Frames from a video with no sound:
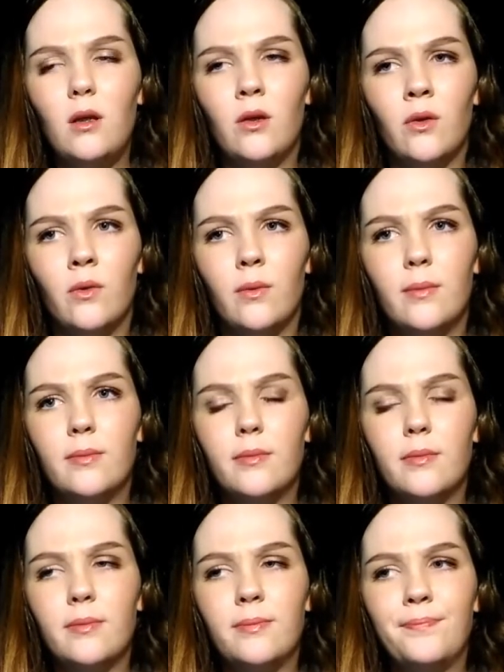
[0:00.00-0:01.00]
know,
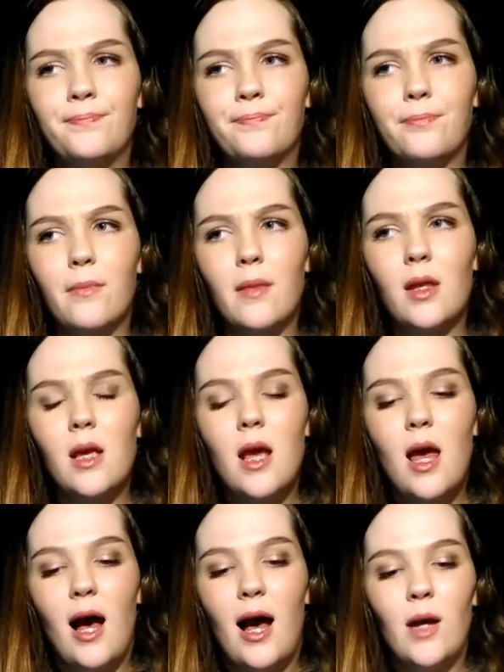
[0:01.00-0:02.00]

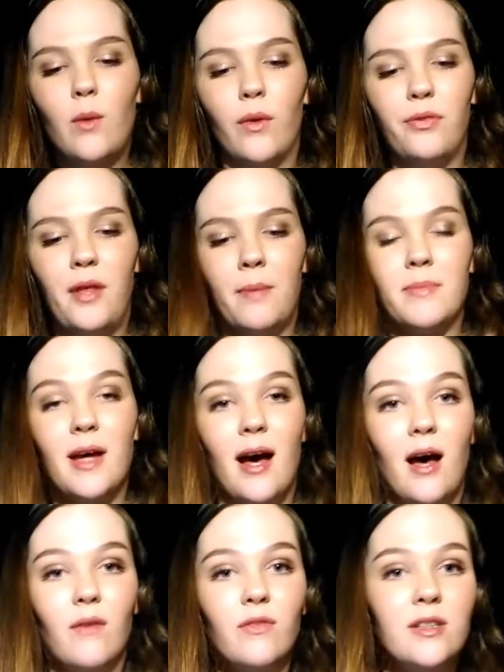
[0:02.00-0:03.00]
I want them to
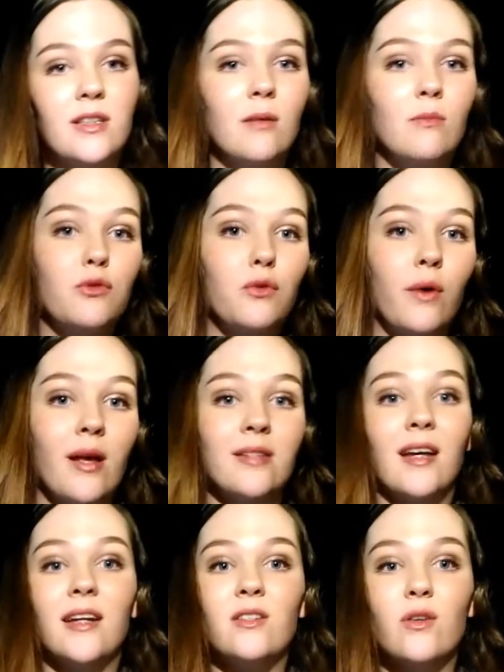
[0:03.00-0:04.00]
have the same joy
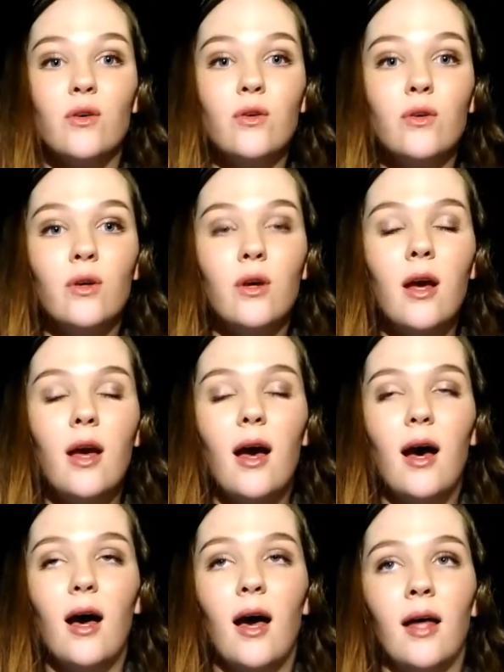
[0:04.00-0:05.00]
as I do.
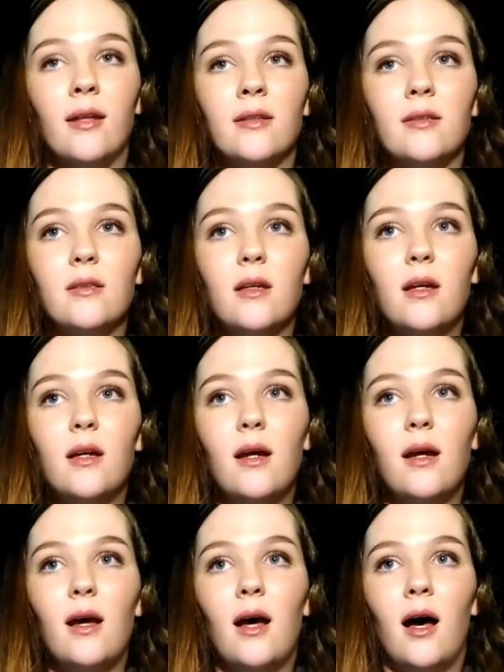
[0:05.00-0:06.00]
And
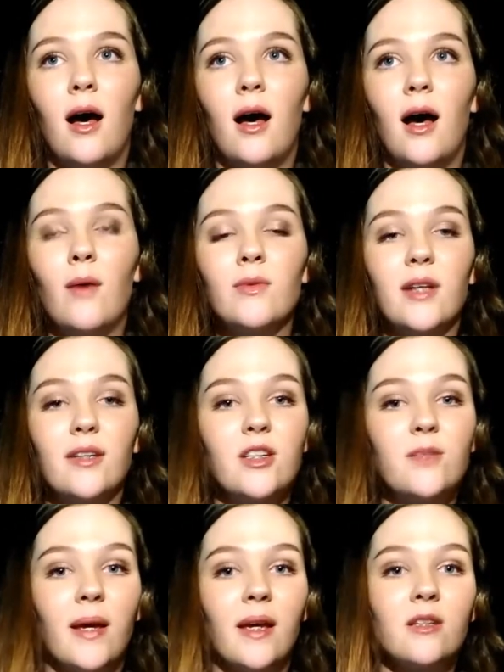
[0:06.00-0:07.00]
I was
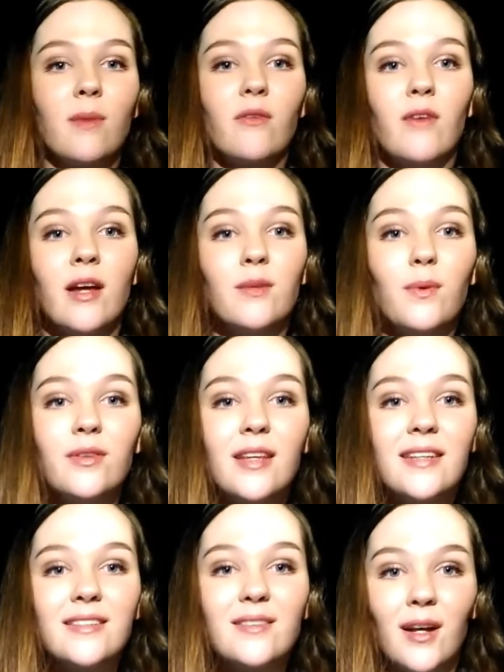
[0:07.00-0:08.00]
actually speaking to my friend about
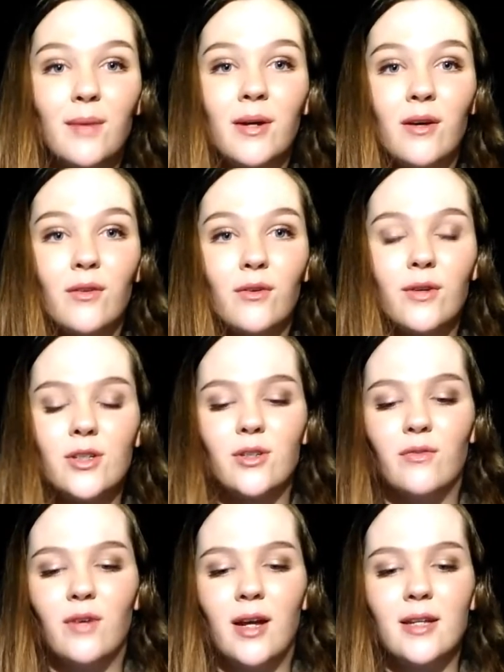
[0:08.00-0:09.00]
this, like my other
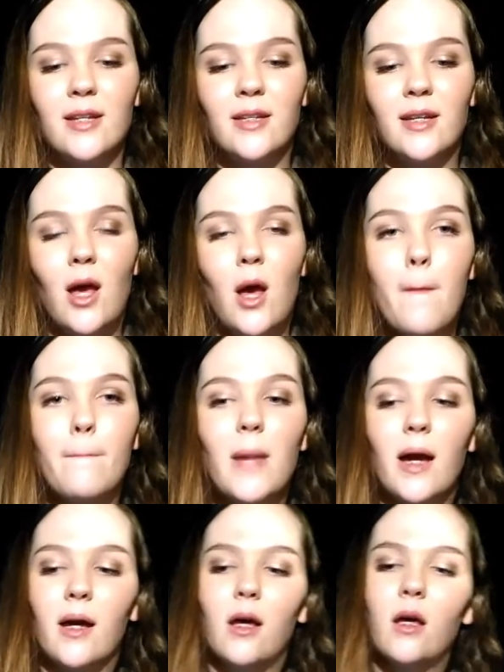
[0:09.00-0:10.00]
Christian friend,
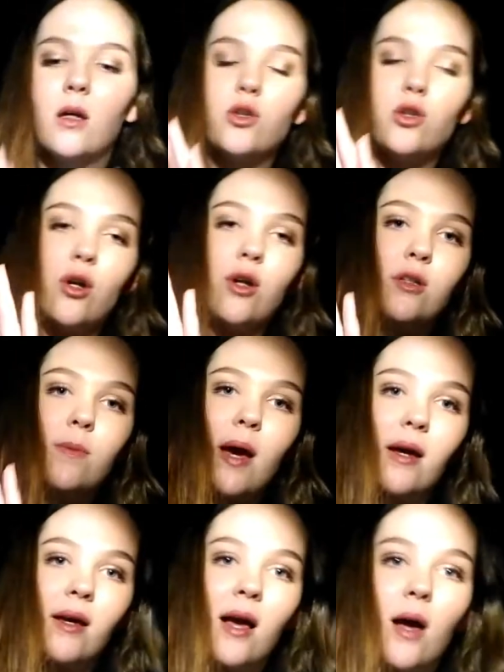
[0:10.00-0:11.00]
Becca. Shout out to
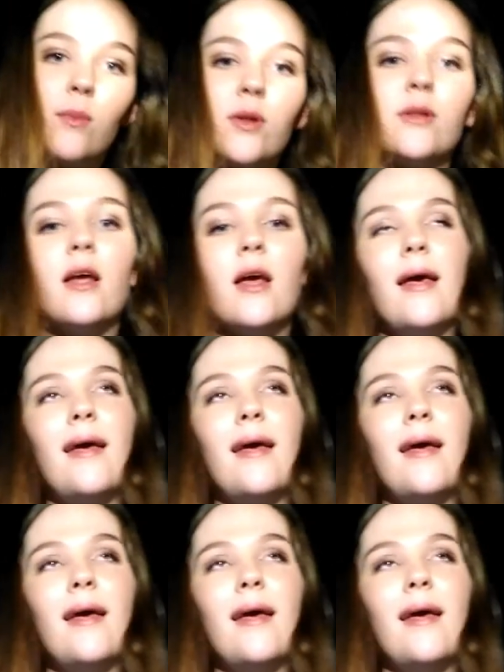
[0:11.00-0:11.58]
Becca Cameron.